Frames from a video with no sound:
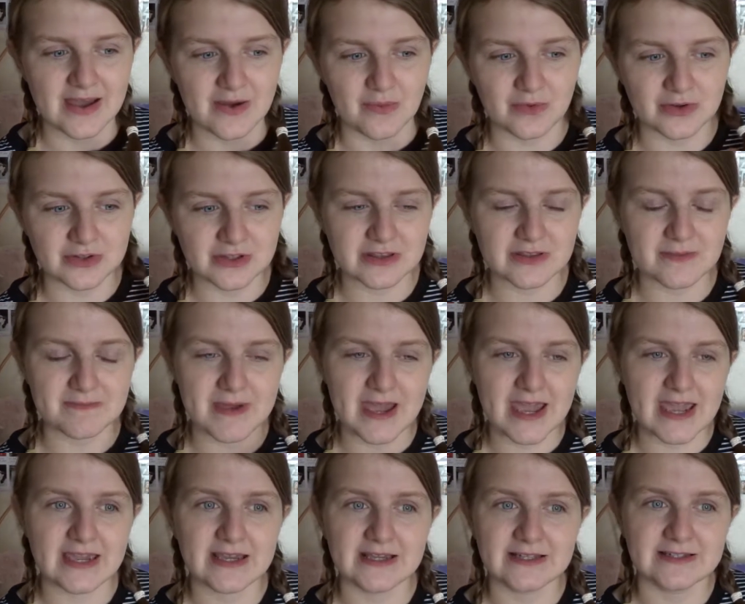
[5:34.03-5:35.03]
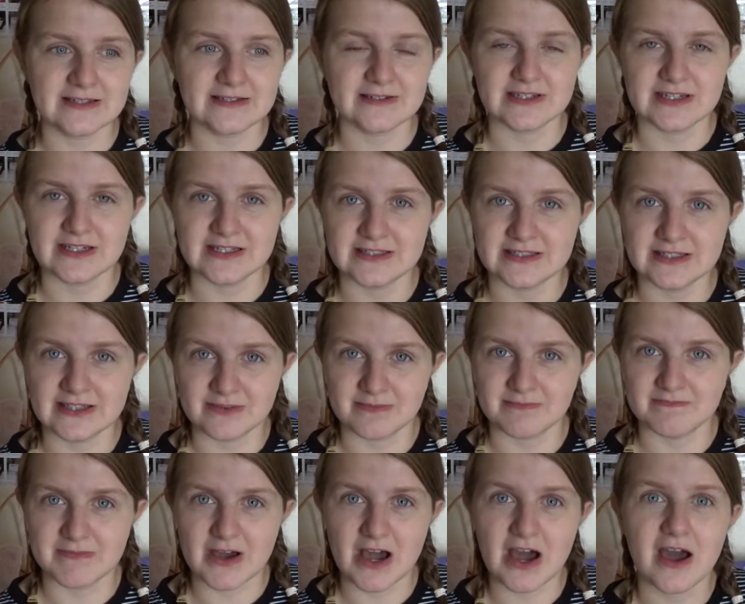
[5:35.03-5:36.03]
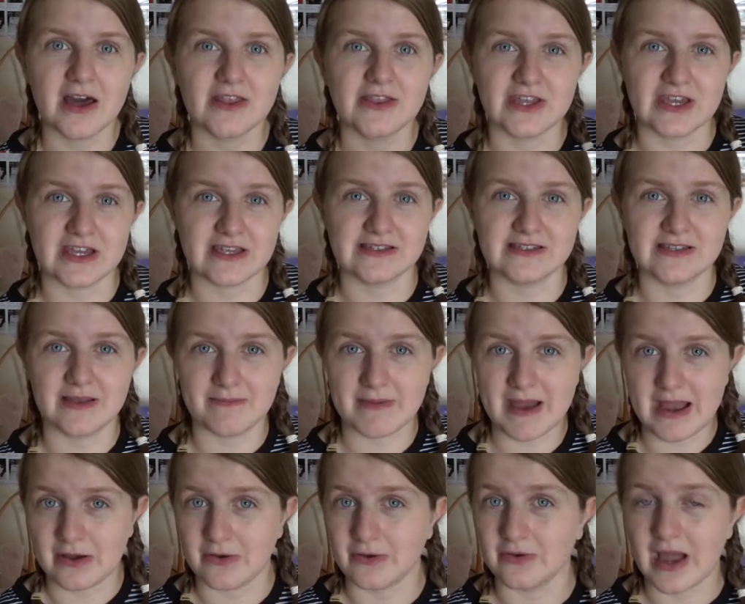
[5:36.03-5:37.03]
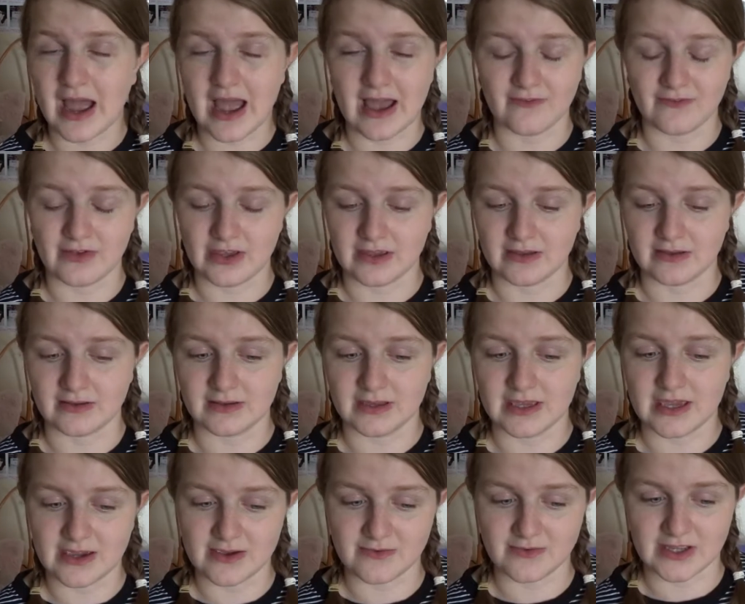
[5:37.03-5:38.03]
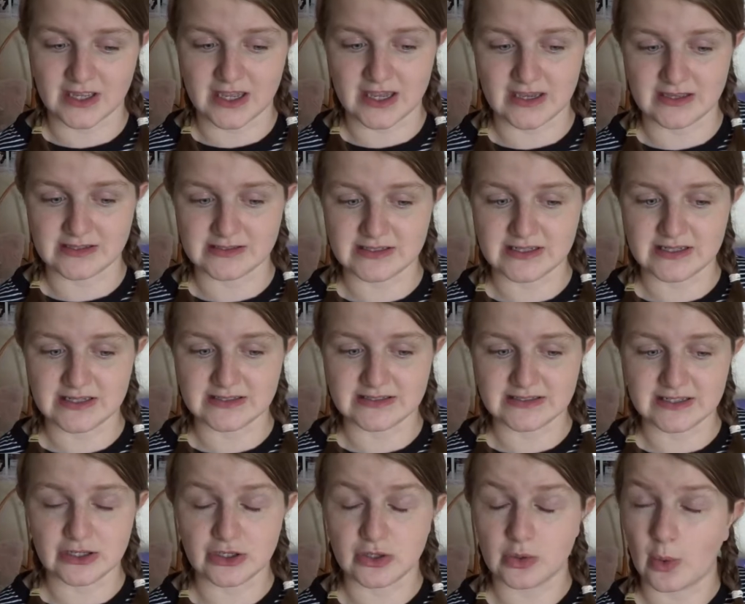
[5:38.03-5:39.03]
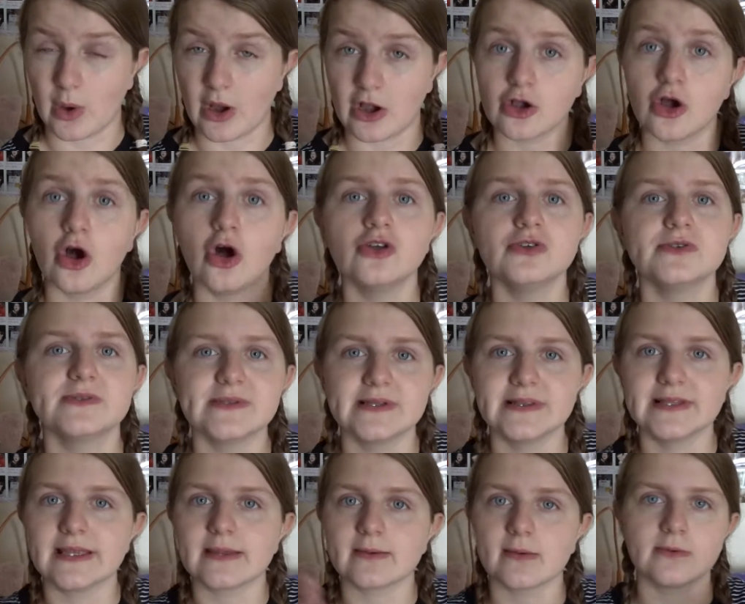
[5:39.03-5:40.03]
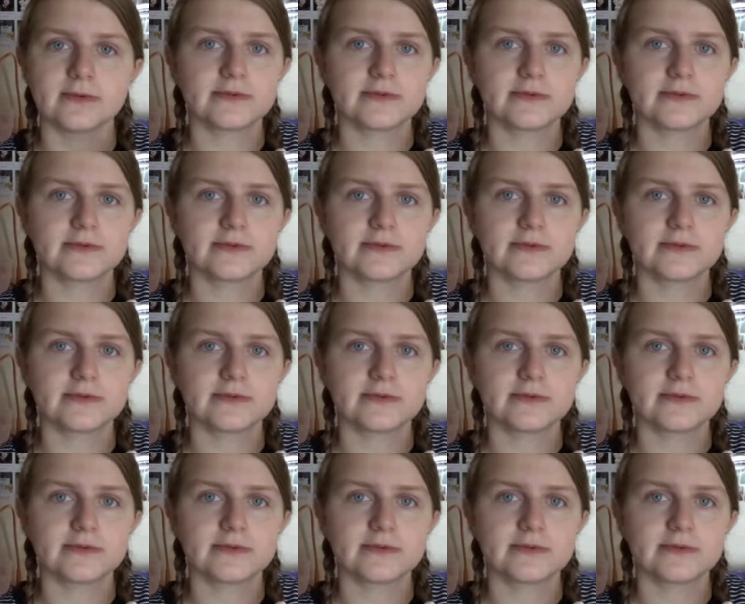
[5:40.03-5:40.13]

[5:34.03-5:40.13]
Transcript: One of the pain in the butt things about having hearing aids is that you are constantly